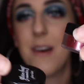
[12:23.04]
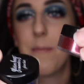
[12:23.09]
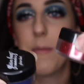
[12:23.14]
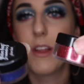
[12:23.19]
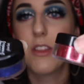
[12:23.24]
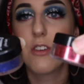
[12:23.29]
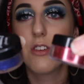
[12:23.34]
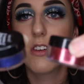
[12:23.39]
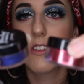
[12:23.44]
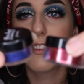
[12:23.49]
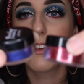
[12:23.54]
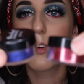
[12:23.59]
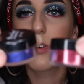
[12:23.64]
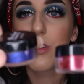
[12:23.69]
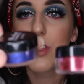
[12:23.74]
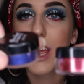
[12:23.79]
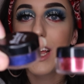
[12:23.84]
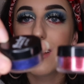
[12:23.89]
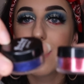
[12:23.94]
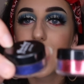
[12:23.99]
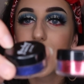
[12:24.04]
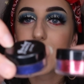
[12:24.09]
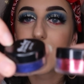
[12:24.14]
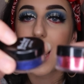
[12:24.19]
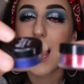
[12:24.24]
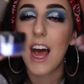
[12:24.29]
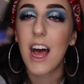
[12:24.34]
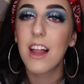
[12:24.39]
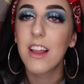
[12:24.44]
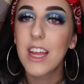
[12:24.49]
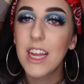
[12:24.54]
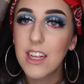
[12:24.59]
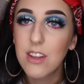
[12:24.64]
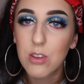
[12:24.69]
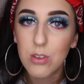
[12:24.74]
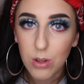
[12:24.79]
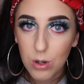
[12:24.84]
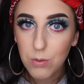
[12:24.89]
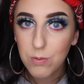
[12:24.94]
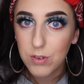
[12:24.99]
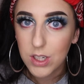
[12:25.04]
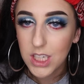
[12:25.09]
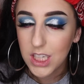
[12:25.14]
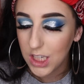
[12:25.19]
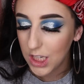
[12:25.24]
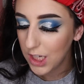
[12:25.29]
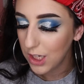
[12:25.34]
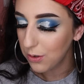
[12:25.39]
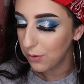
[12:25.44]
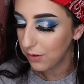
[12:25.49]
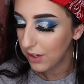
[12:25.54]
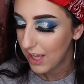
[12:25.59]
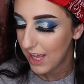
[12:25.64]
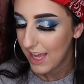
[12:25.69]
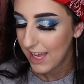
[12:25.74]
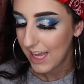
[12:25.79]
But they're just little things like that, like so freaking cute.